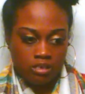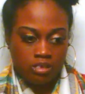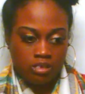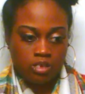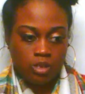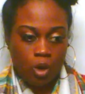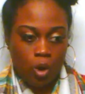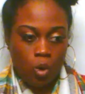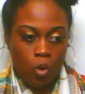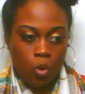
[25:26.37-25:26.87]

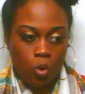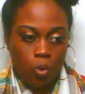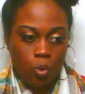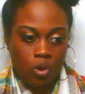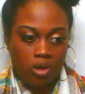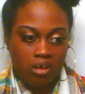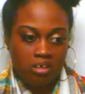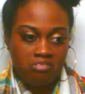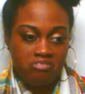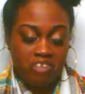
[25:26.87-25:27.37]

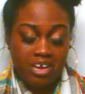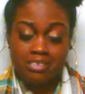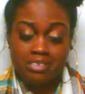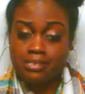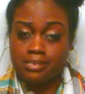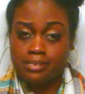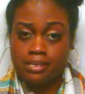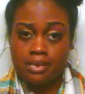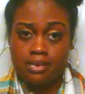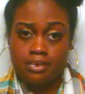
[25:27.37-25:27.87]
So they
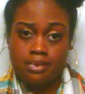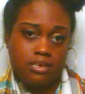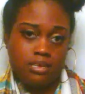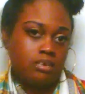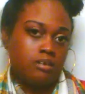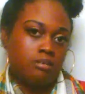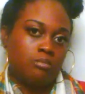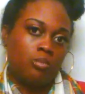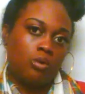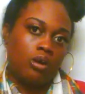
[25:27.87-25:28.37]
seen
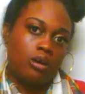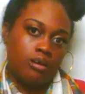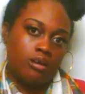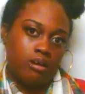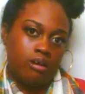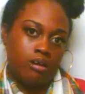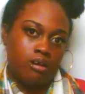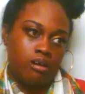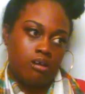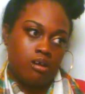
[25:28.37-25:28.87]
him
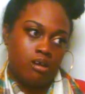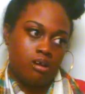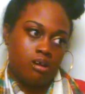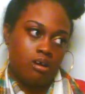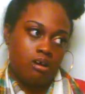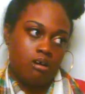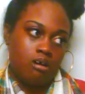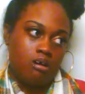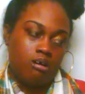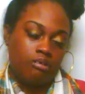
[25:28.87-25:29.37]
running
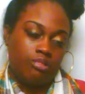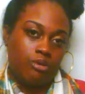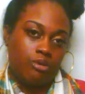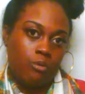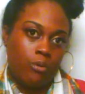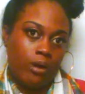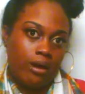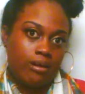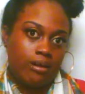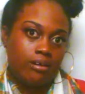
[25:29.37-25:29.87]
on
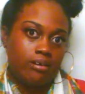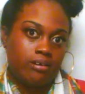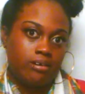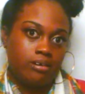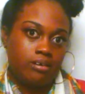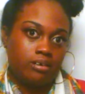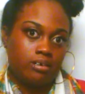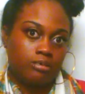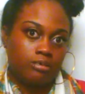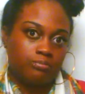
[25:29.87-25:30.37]
the way
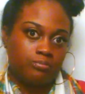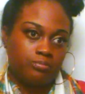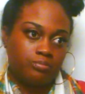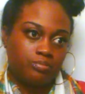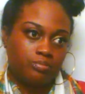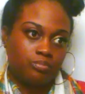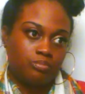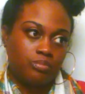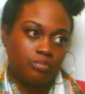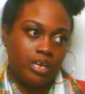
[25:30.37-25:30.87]
here.
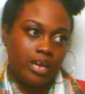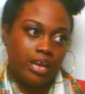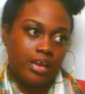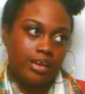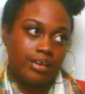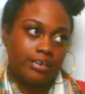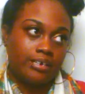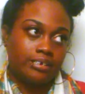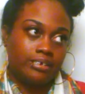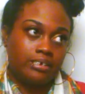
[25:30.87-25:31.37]

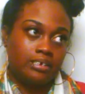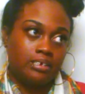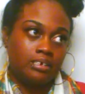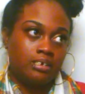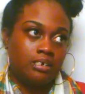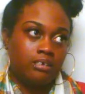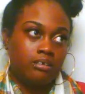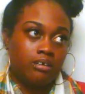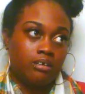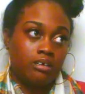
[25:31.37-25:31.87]
And
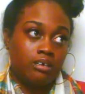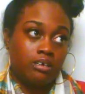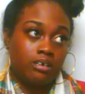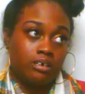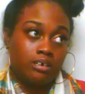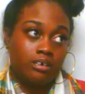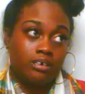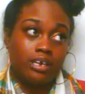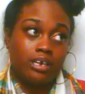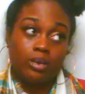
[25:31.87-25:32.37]

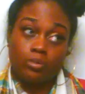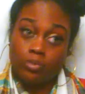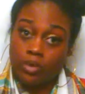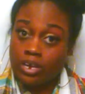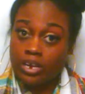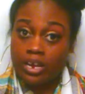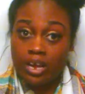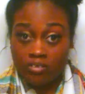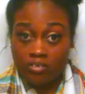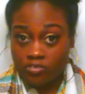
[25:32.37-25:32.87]
they
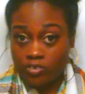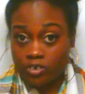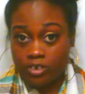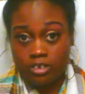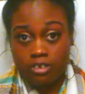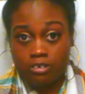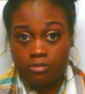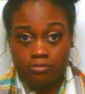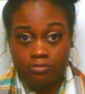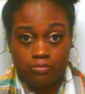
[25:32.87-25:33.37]
ran after
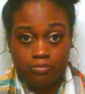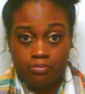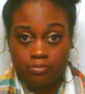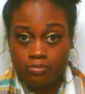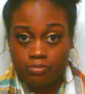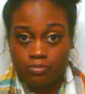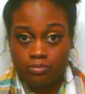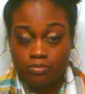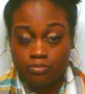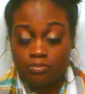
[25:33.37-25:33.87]
him.
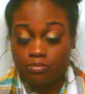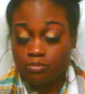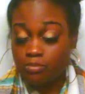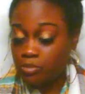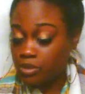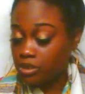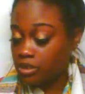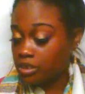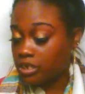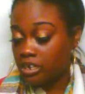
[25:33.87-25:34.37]

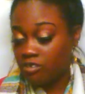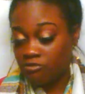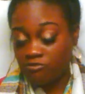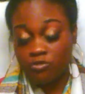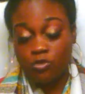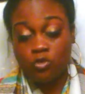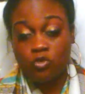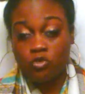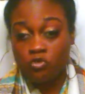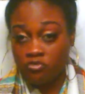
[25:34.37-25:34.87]
But
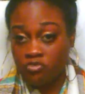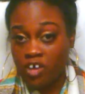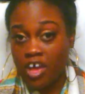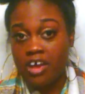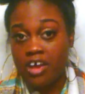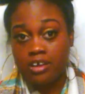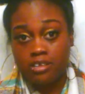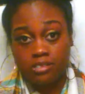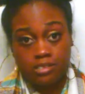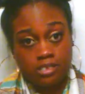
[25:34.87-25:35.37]
that fool
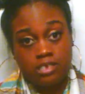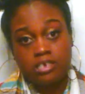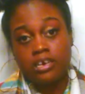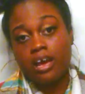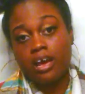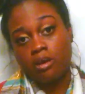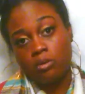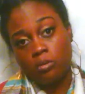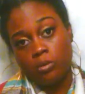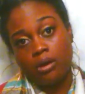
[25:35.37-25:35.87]
fast, he
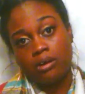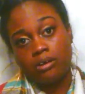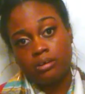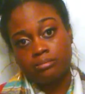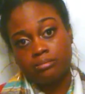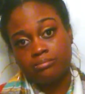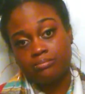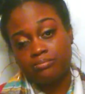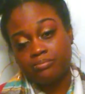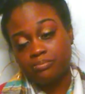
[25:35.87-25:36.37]
got away.
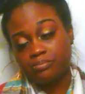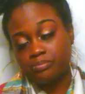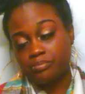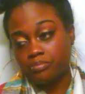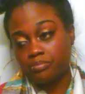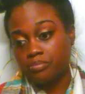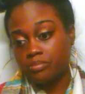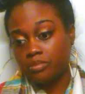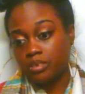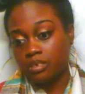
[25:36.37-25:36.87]

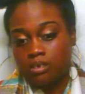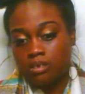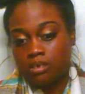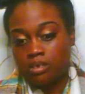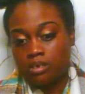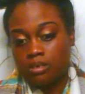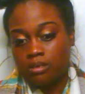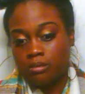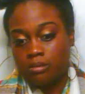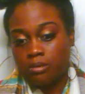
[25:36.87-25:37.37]

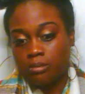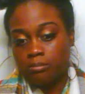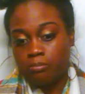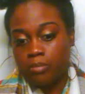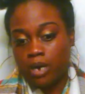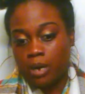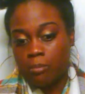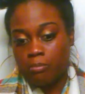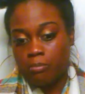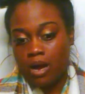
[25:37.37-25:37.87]

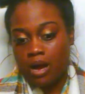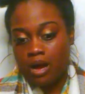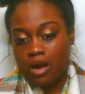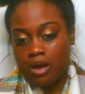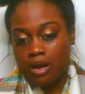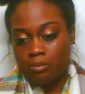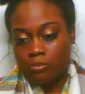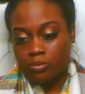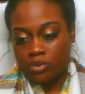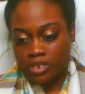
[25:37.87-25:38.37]
My
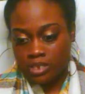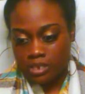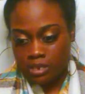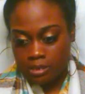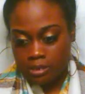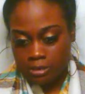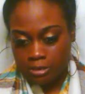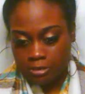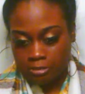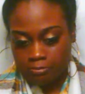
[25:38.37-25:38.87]
mom was
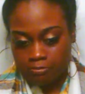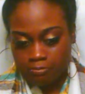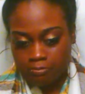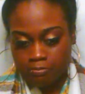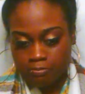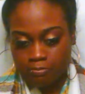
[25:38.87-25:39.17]
here.